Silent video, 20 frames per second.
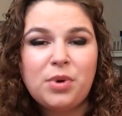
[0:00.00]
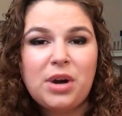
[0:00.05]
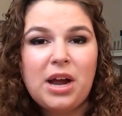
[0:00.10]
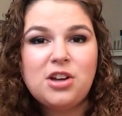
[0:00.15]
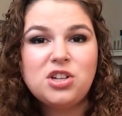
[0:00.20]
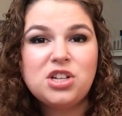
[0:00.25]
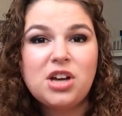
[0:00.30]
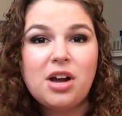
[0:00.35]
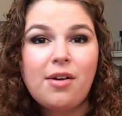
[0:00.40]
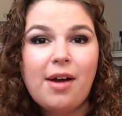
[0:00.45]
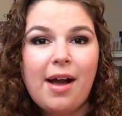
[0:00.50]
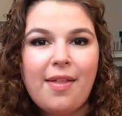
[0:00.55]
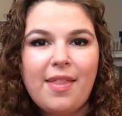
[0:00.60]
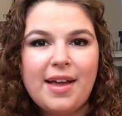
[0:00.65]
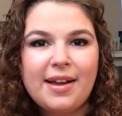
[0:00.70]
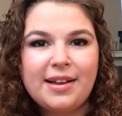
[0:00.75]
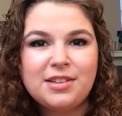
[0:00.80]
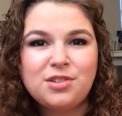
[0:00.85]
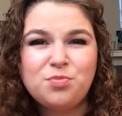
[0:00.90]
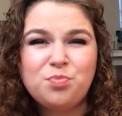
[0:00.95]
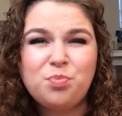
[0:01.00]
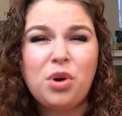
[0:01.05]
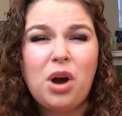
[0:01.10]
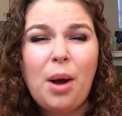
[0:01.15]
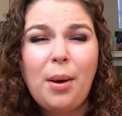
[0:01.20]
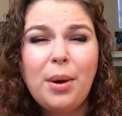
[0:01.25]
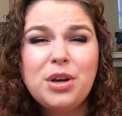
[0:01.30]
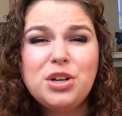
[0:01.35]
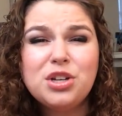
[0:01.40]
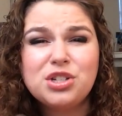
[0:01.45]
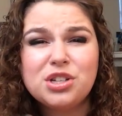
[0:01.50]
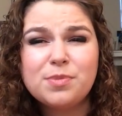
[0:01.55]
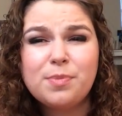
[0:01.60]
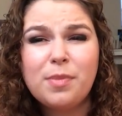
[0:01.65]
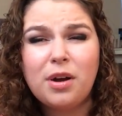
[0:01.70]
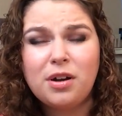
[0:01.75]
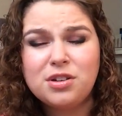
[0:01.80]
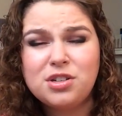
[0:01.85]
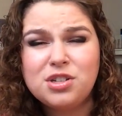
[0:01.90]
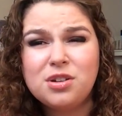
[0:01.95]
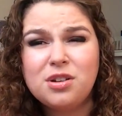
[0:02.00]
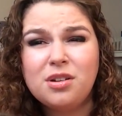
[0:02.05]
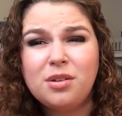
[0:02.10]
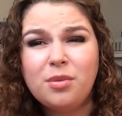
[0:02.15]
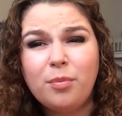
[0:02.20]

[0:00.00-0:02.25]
Brow Gel, I like probably just as much.